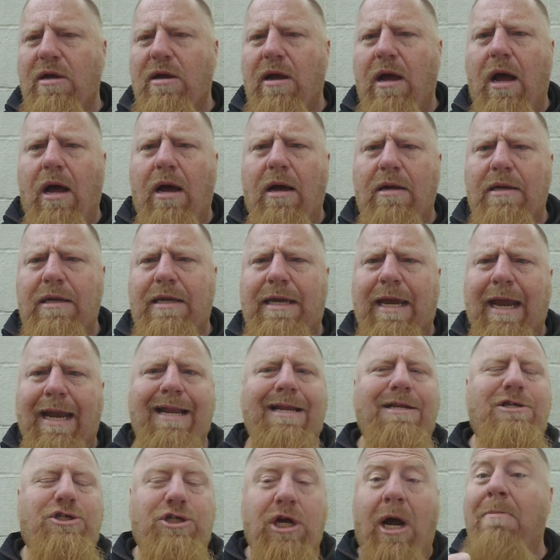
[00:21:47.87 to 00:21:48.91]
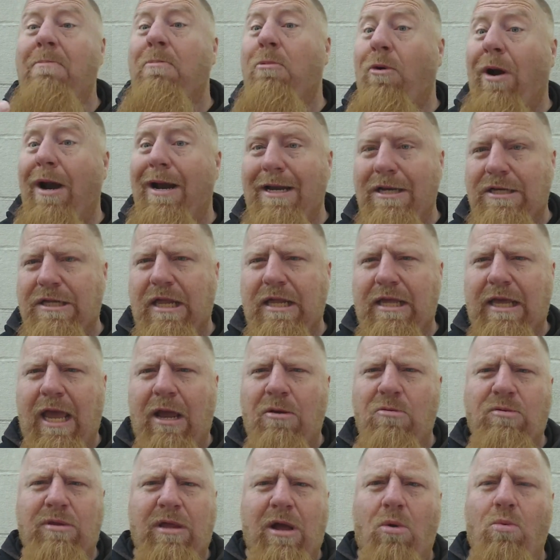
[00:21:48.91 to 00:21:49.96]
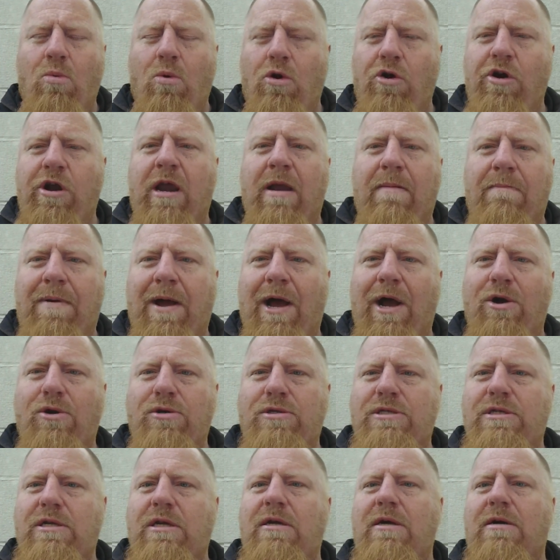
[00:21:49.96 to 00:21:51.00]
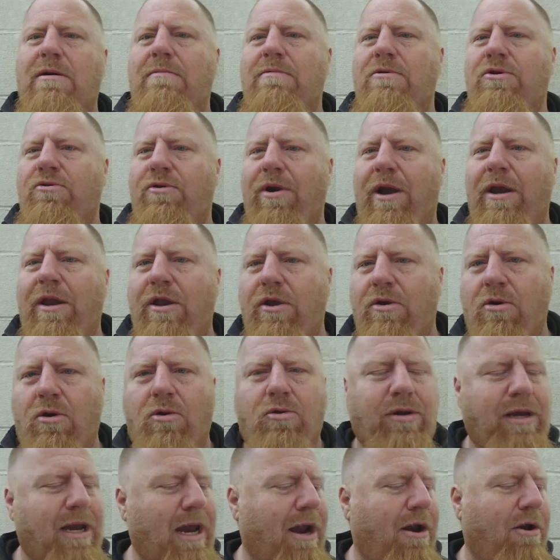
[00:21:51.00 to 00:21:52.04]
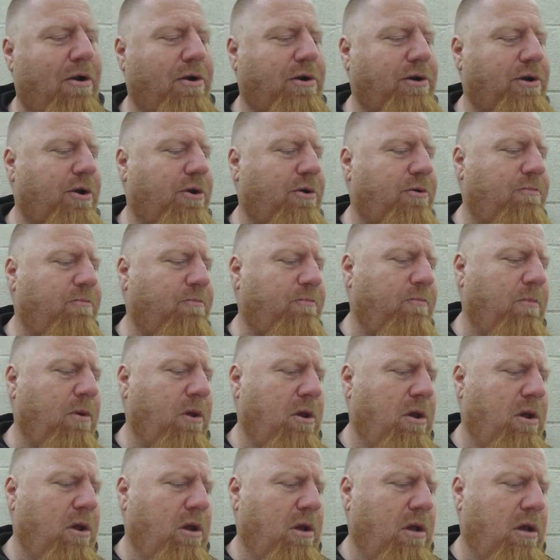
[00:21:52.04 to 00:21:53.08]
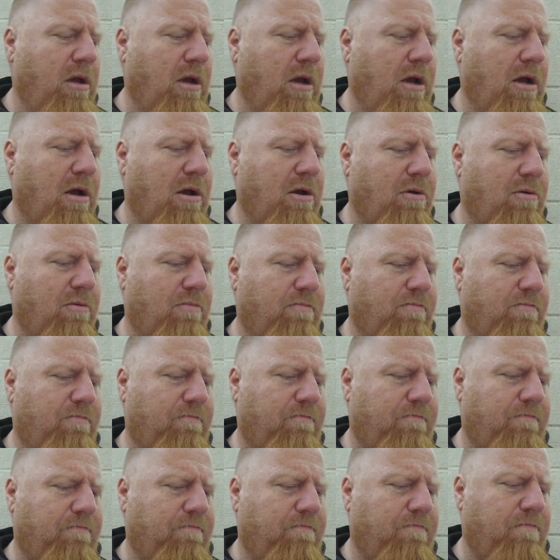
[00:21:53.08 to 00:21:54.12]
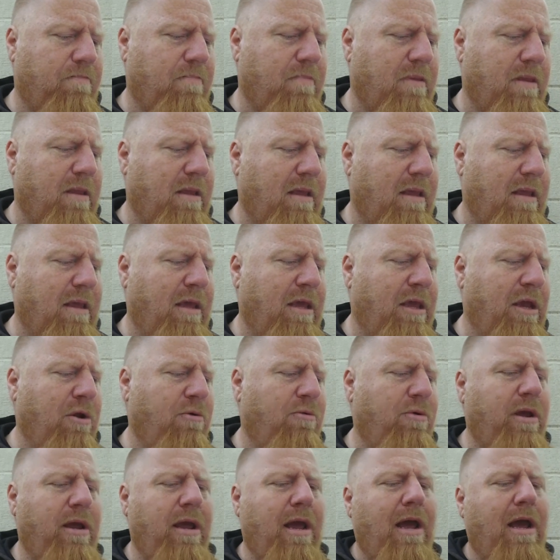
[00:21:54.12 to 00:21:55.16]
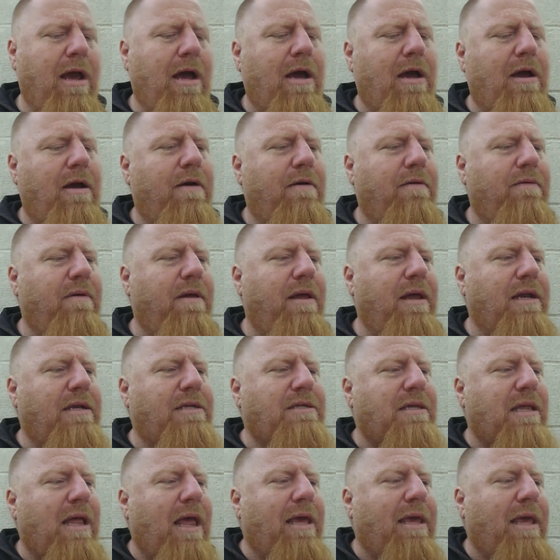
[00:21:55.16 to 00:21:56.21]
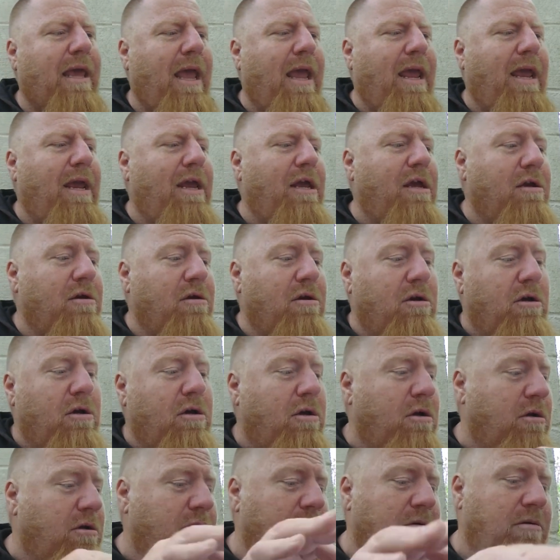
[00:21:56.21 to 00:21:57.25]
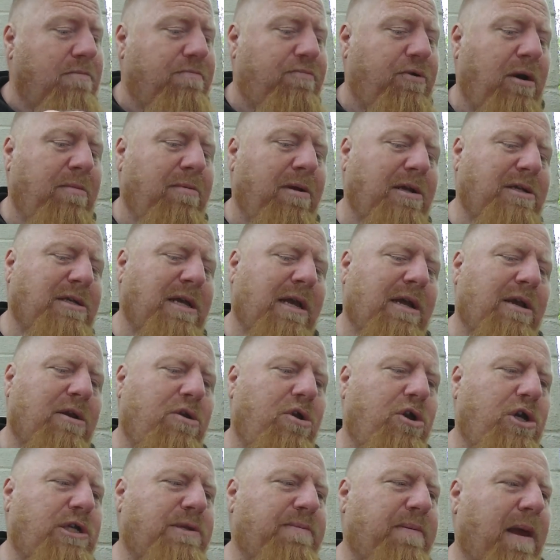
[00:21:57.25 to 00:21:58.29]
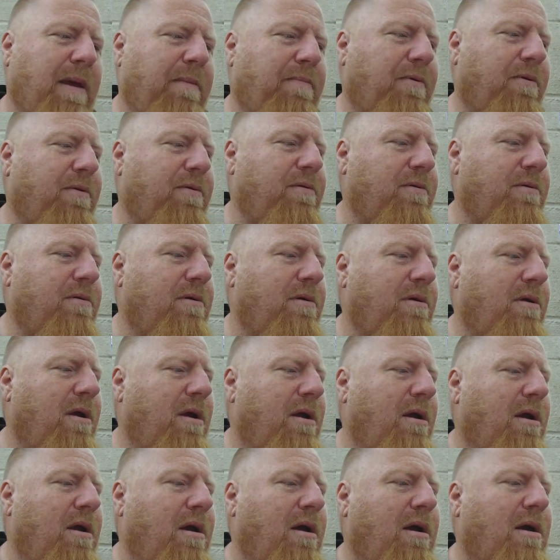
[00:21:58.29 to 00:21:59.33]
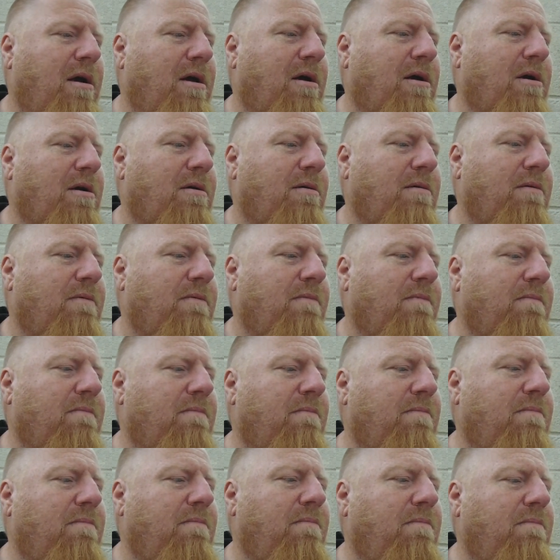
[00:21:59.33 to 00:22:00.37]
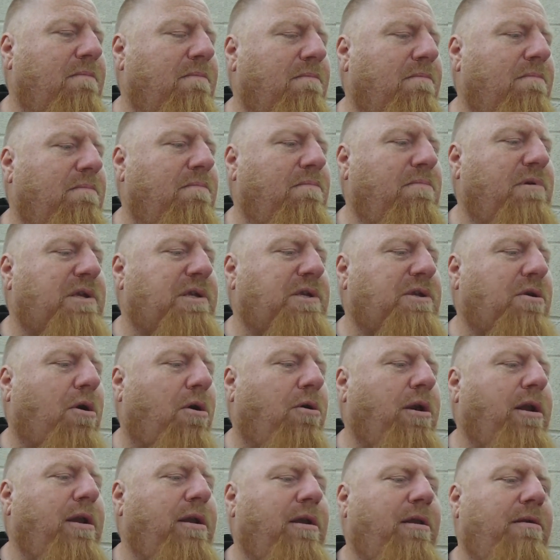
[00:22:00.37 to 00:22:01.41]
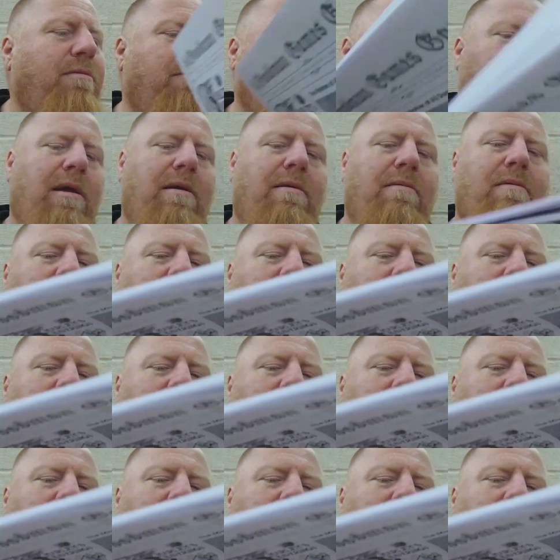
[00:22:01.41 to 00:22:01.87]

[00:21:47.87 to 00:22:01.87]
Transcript: uh, get in, jump right into the game without worrying about uh, creating your own character. Uh, here we have, it's like a, pretty much like a newspaper. Uh, started in like